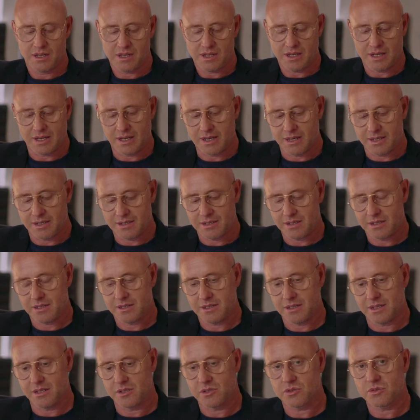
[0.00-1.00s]
and
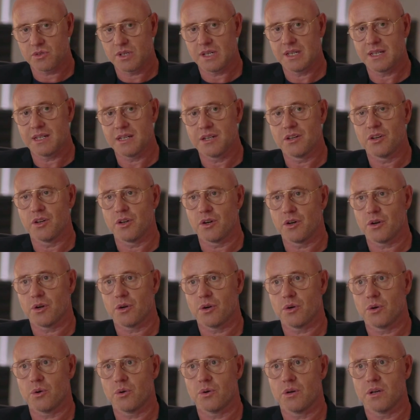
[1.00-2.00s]
there's really
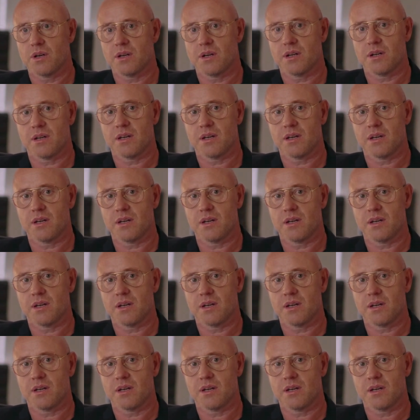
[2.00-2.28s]
no